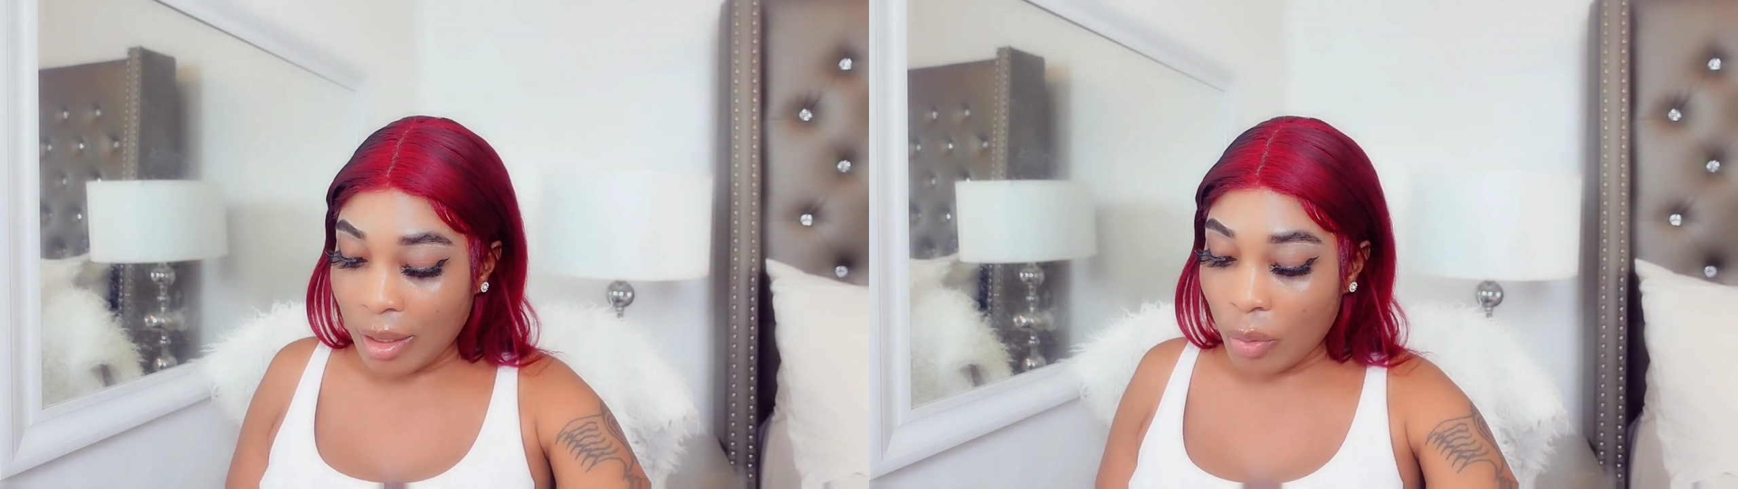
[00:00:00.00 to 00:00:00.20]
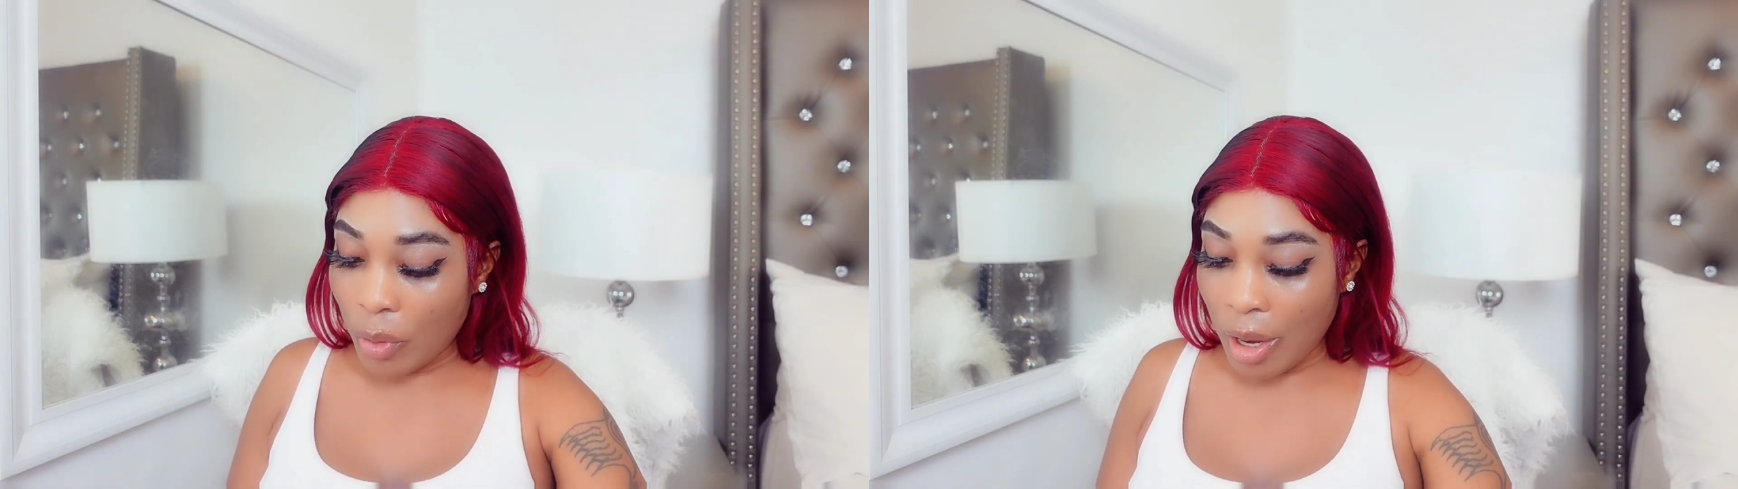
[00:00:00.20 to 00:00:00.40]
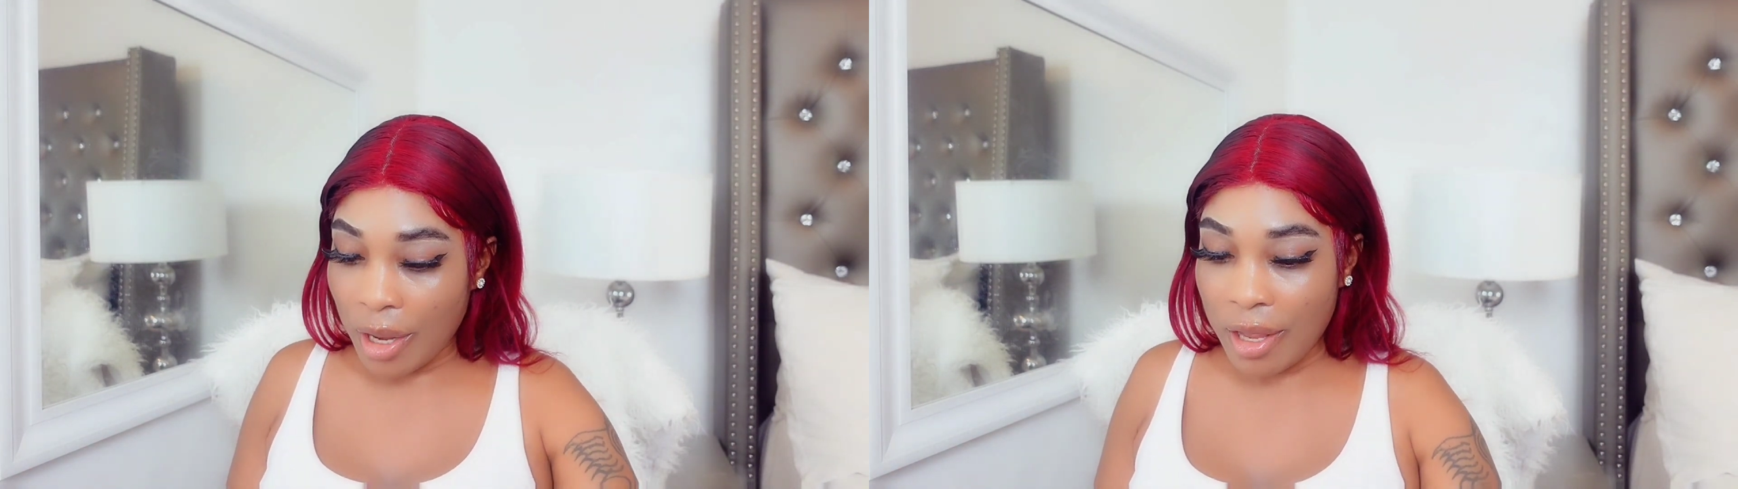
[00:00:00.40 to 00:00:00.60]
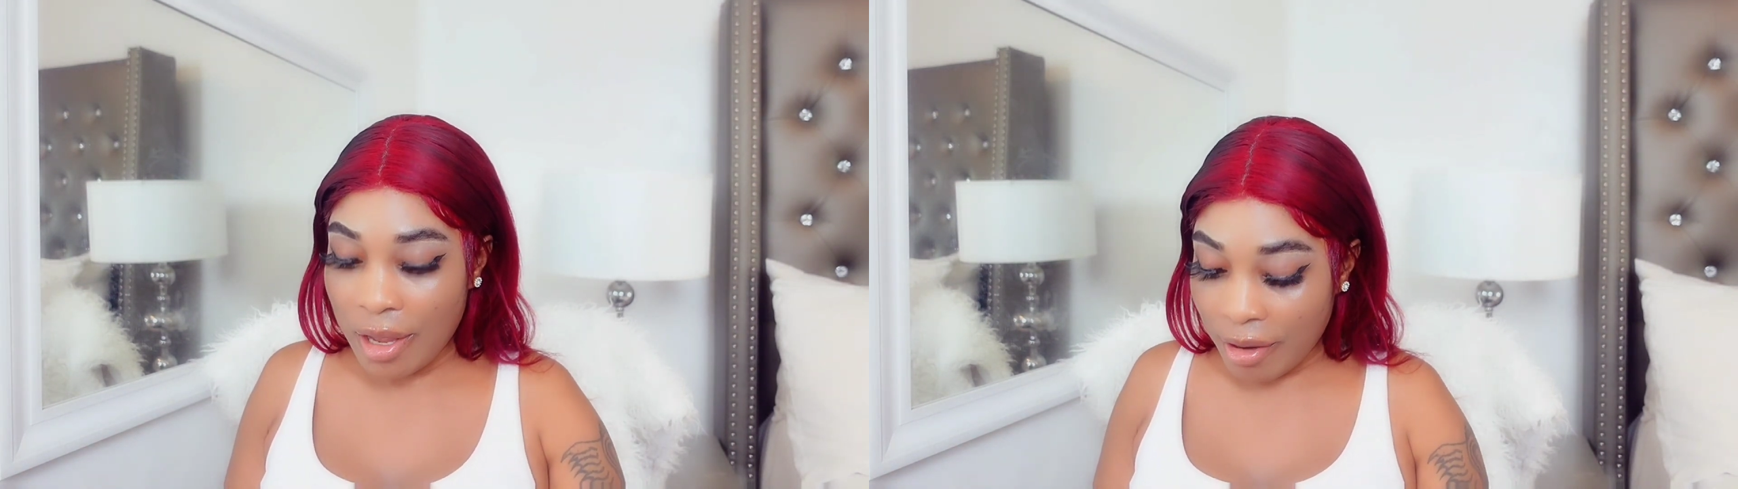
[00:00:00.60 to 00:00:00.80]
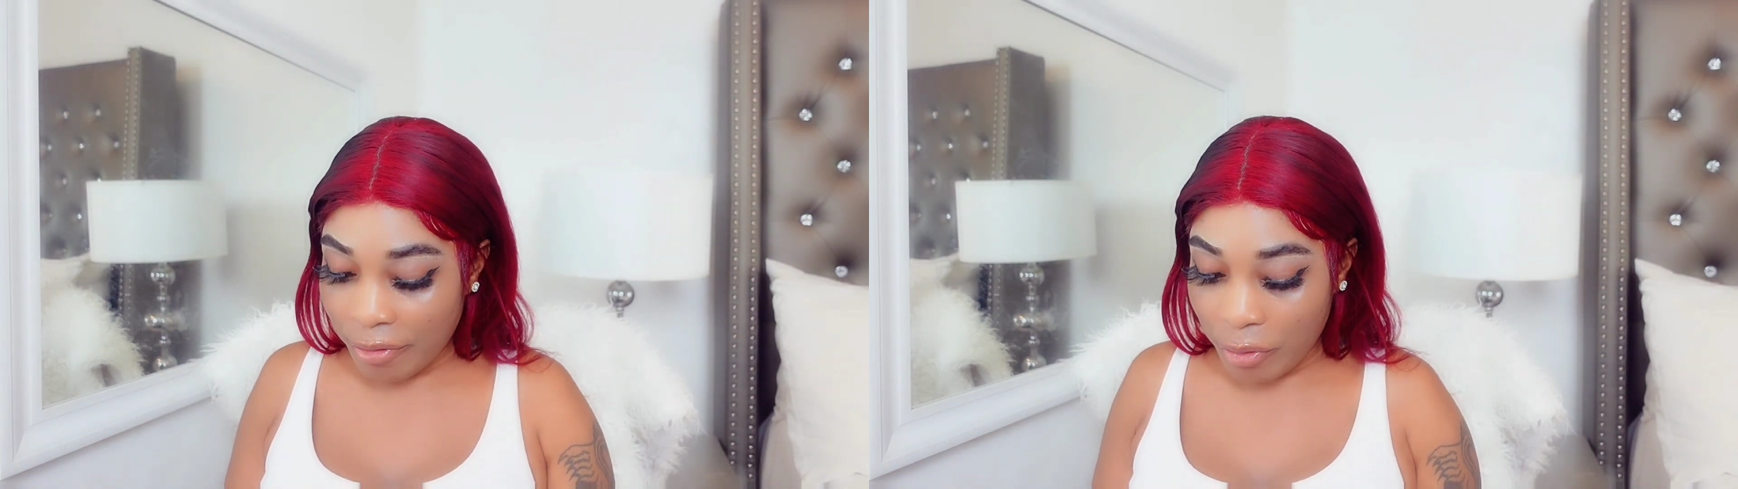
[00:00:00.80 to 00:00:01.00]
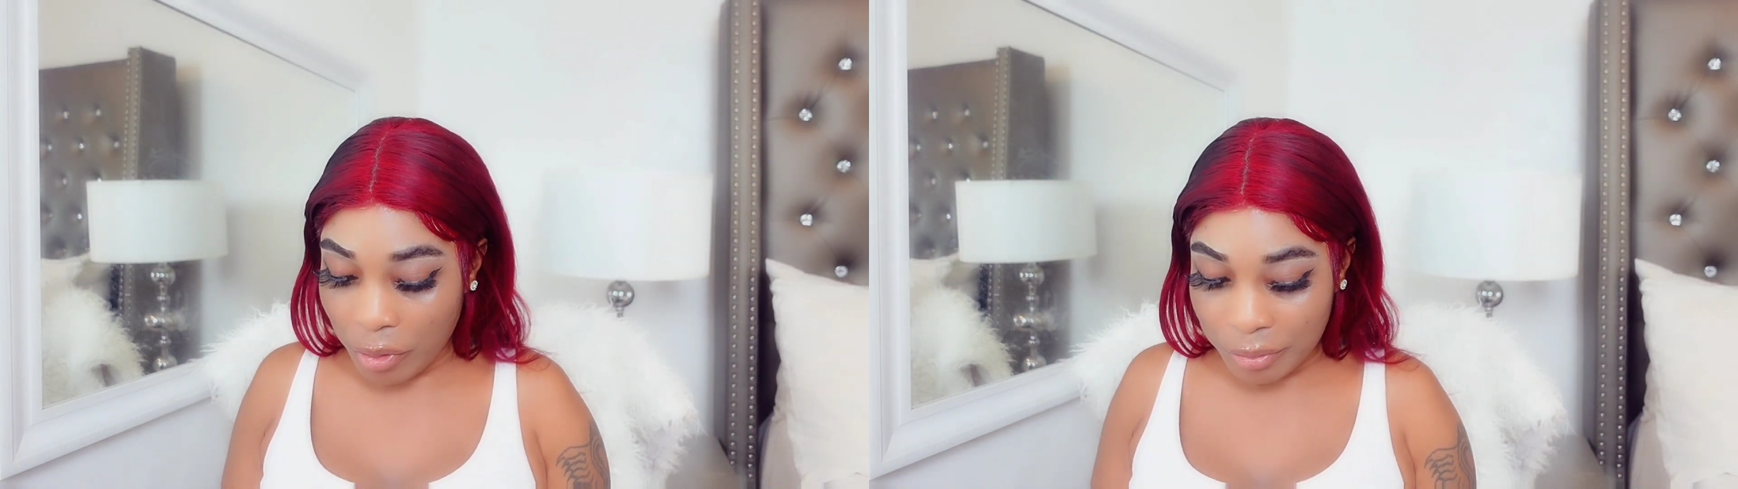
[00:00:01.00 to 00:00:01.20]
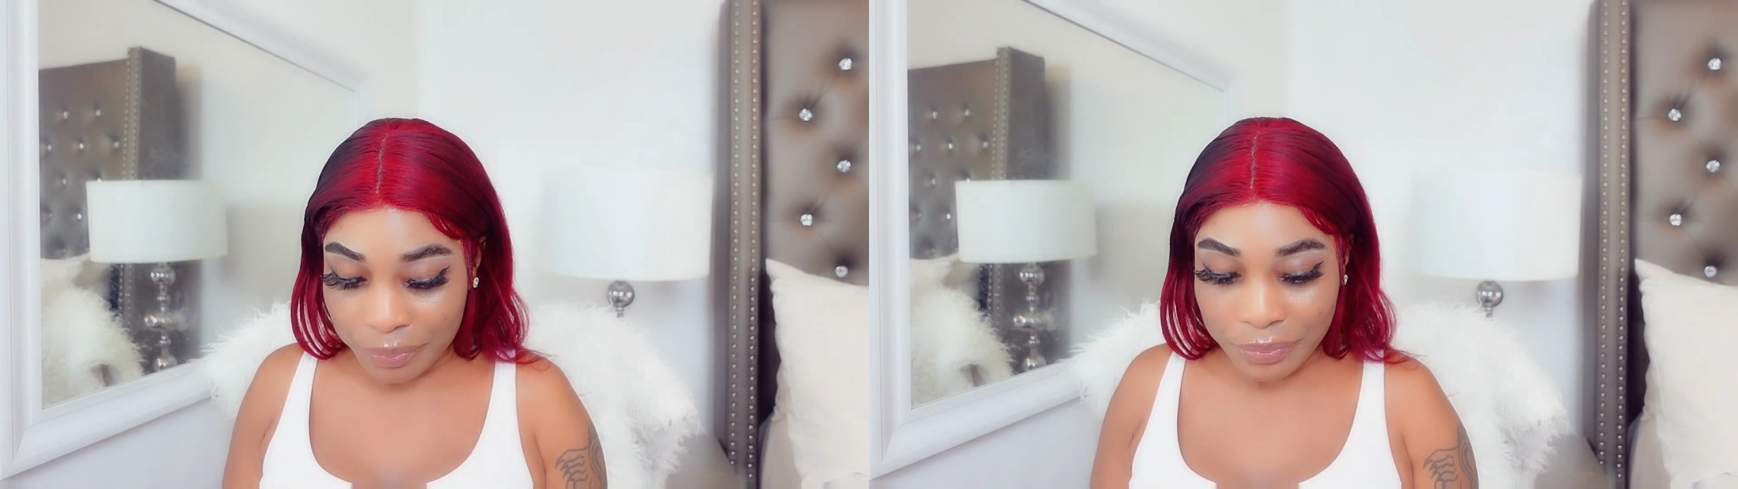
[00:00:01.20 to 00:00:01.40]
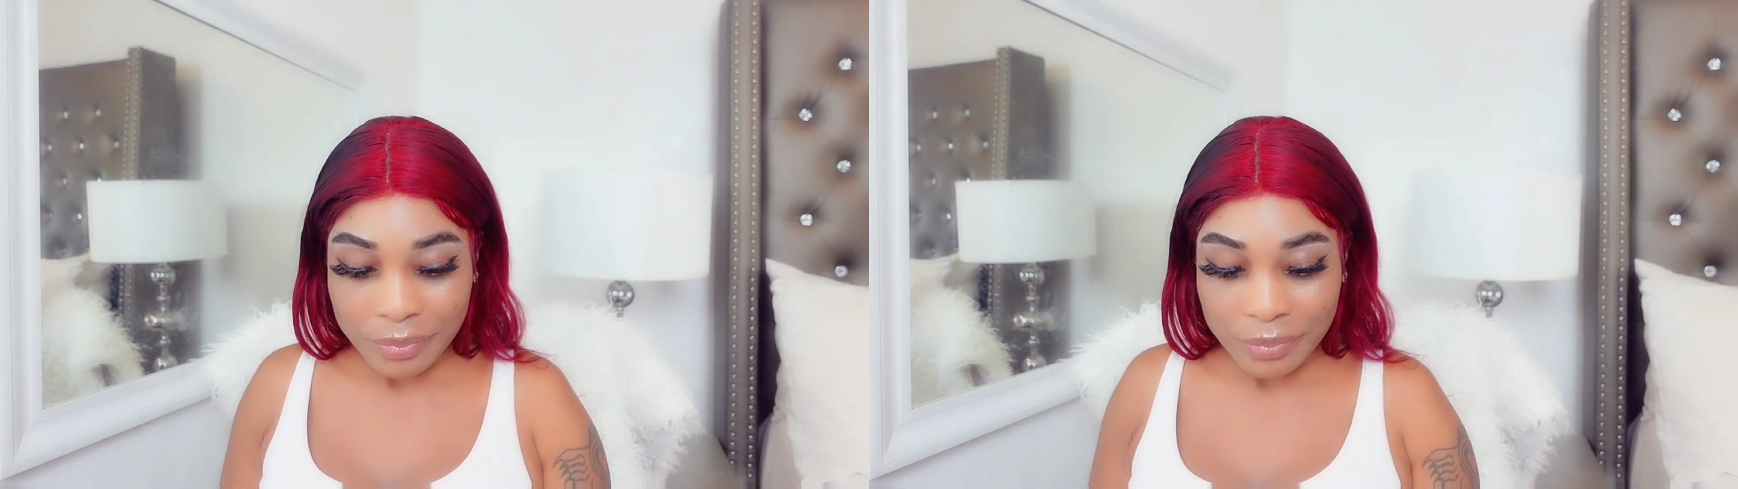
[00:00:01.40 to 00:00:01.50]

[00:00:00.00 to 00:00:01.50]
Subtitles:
thing we are here for.